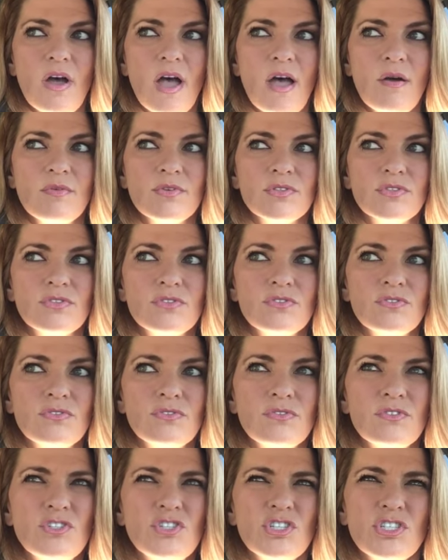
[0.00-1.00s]
I was
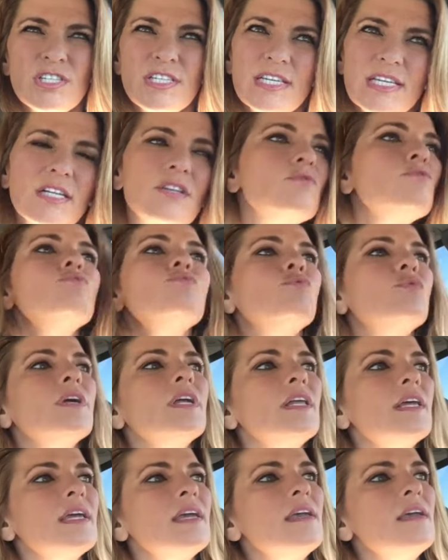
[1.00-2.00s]
just getting
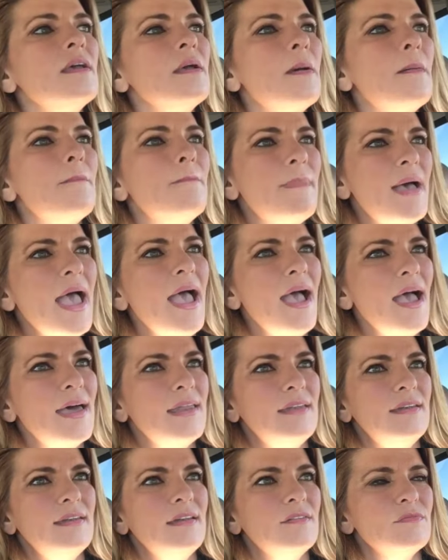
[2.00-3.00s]
really
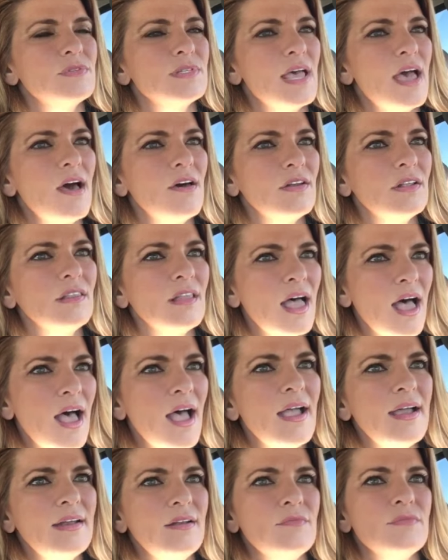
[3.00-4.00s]
mad, and it was out of line.